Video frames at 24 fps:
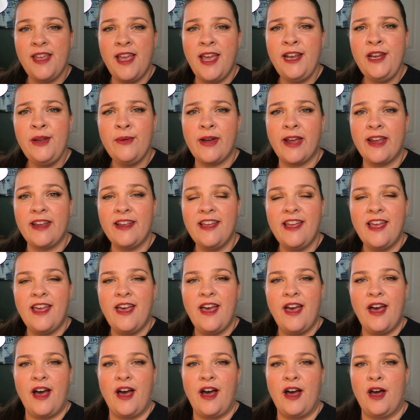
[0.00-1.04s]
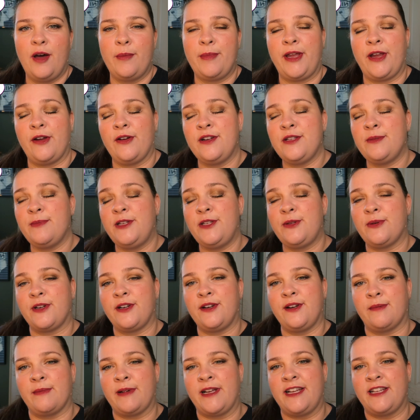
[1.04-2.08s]
Anyway, here's my
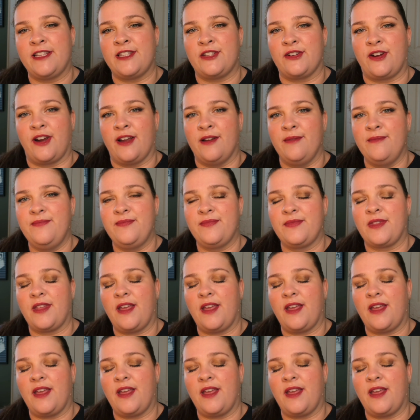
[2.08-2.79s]
Twitter and my Instagram.